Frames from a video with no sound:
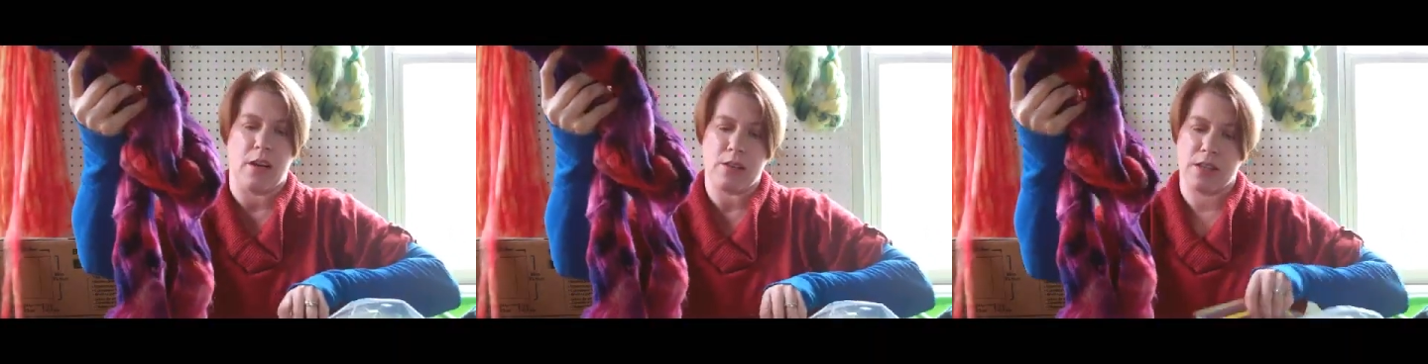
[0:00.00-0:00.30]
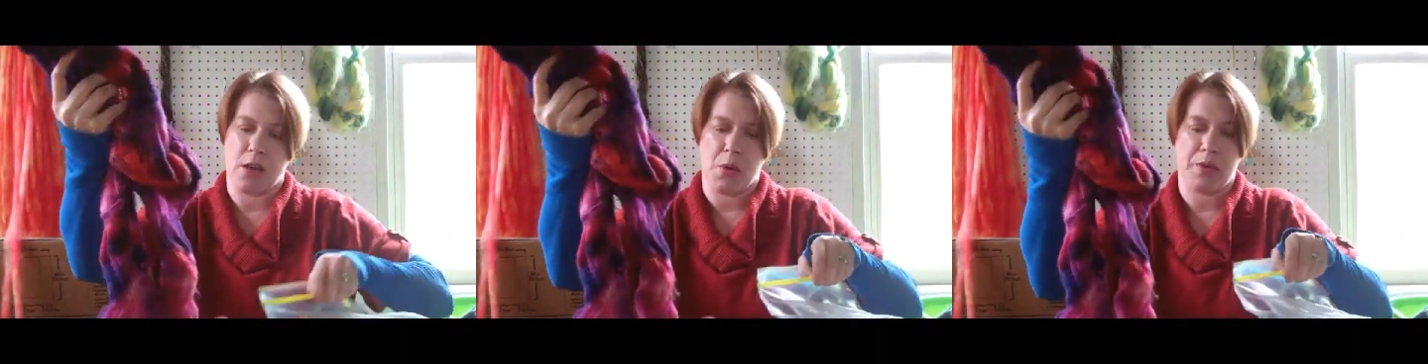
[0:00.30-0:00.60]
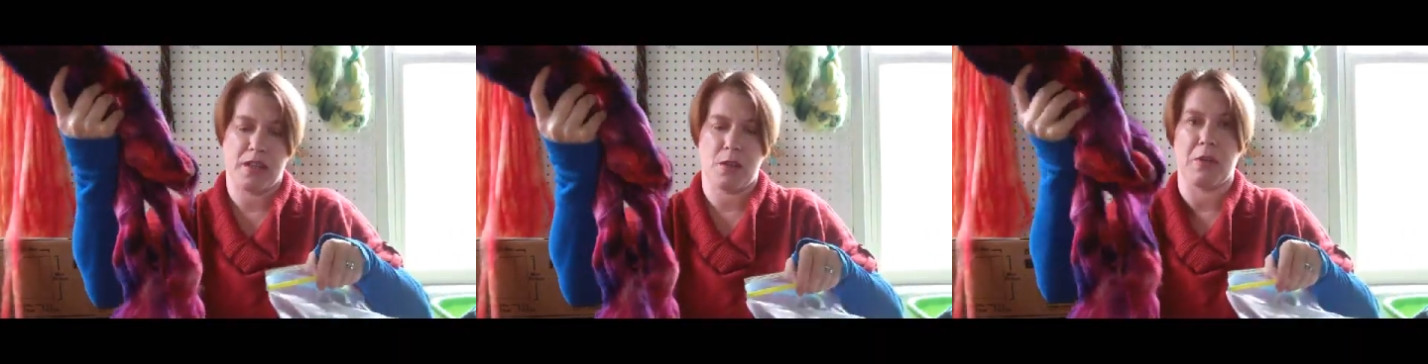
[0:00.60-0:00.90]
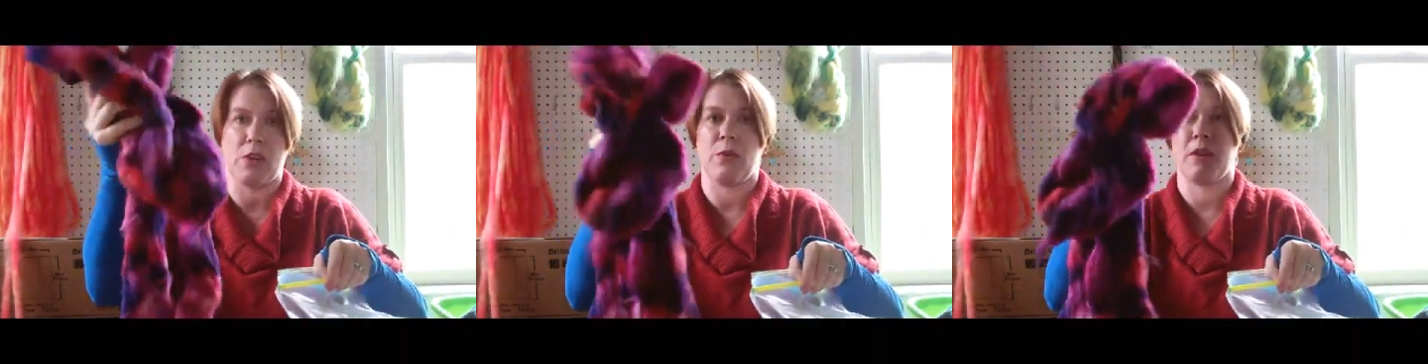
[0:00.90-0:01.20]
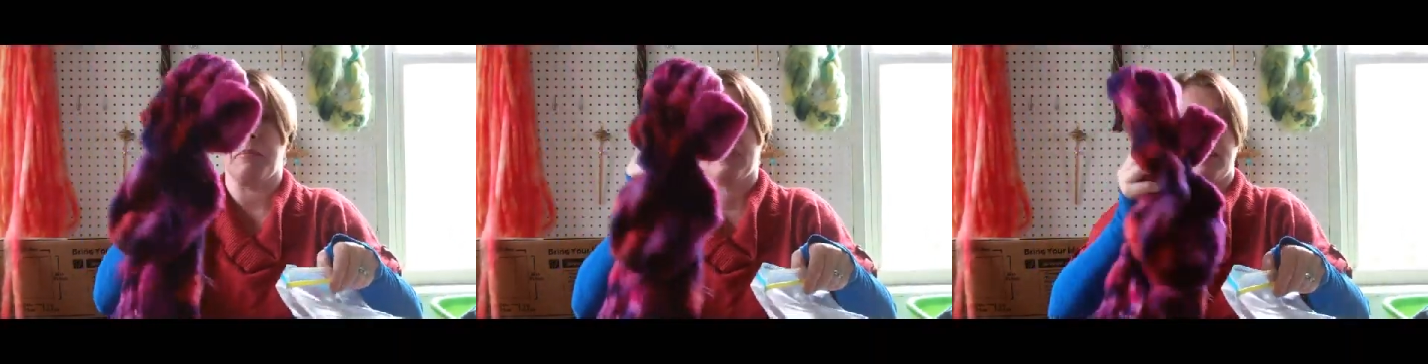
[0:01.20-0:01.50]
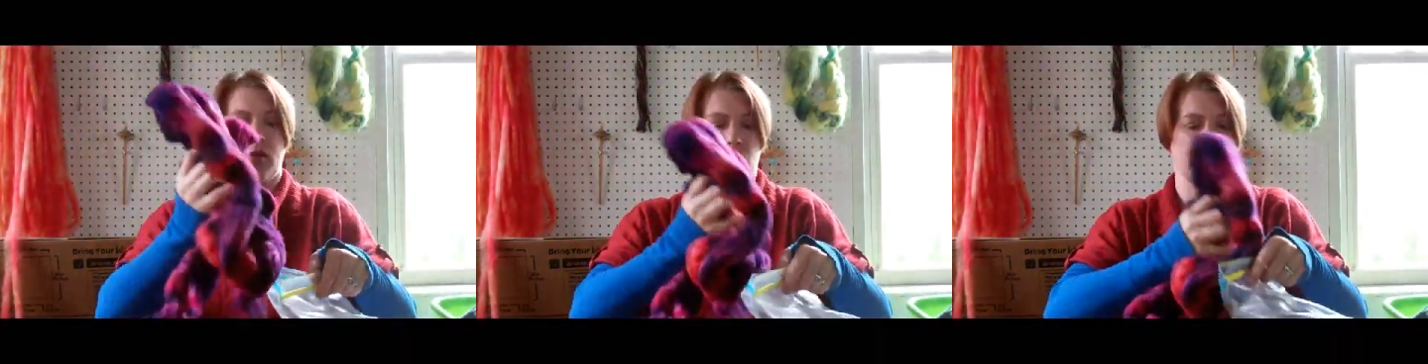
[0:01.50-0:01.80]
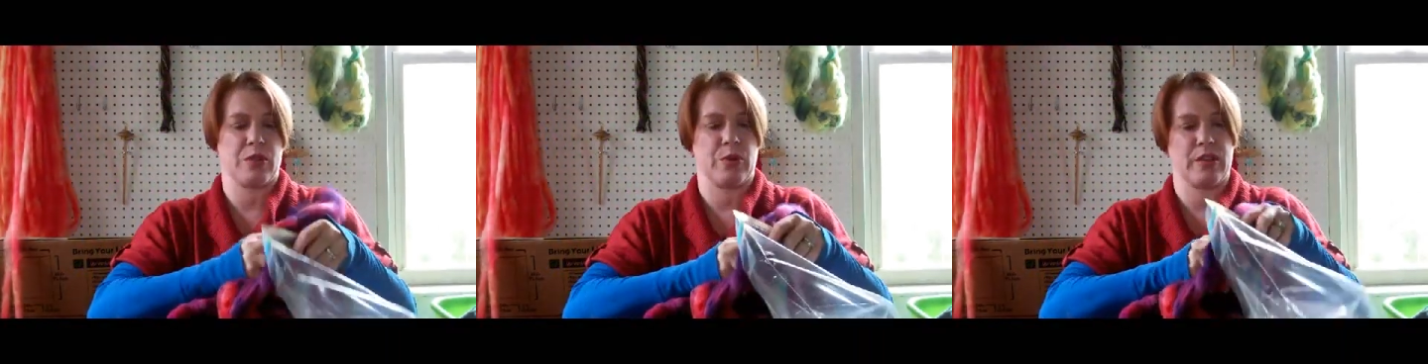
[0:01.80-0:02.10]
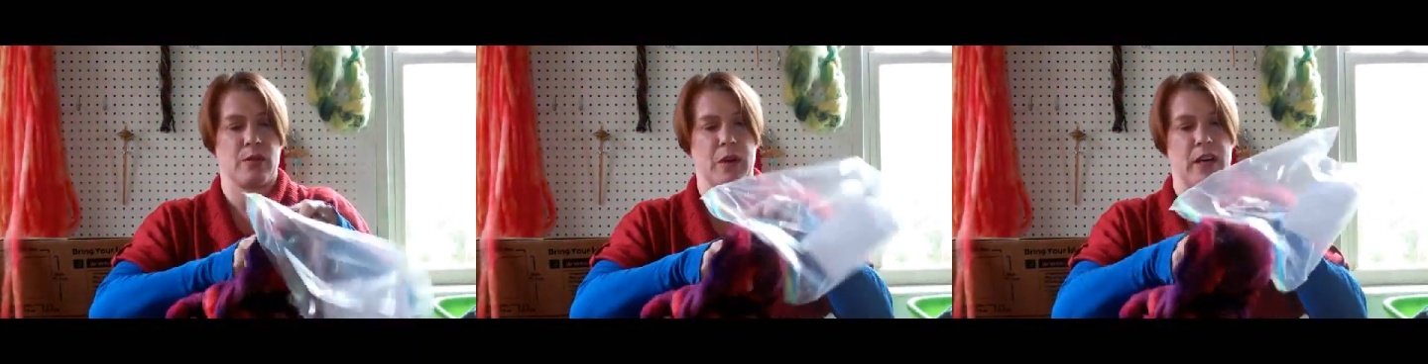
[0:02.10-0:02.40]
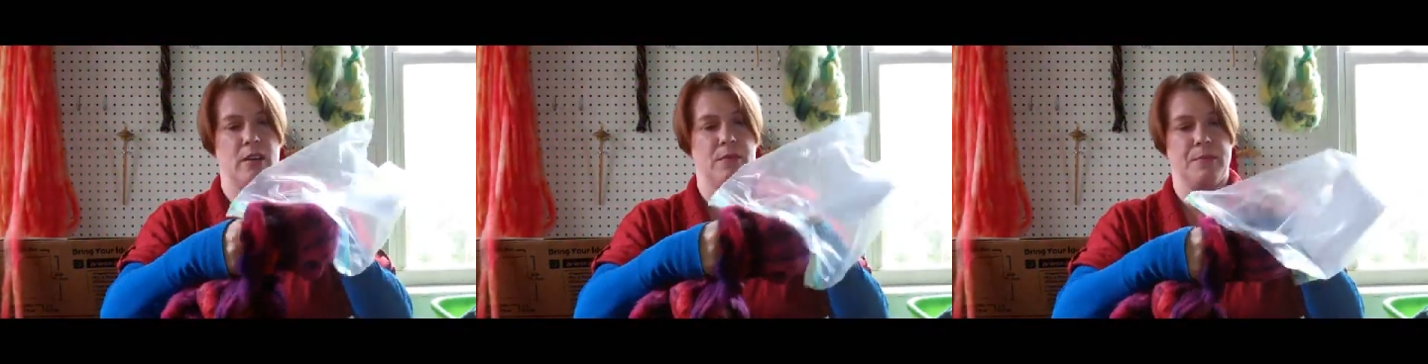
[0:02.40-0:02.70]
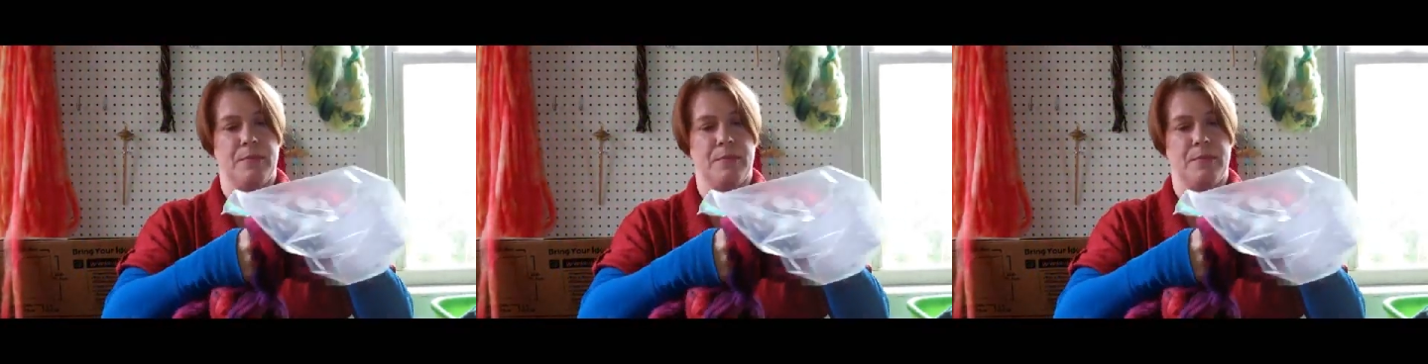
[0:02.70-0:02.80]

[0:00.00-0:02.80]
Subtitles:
out. So this will be going up in the store soon as well.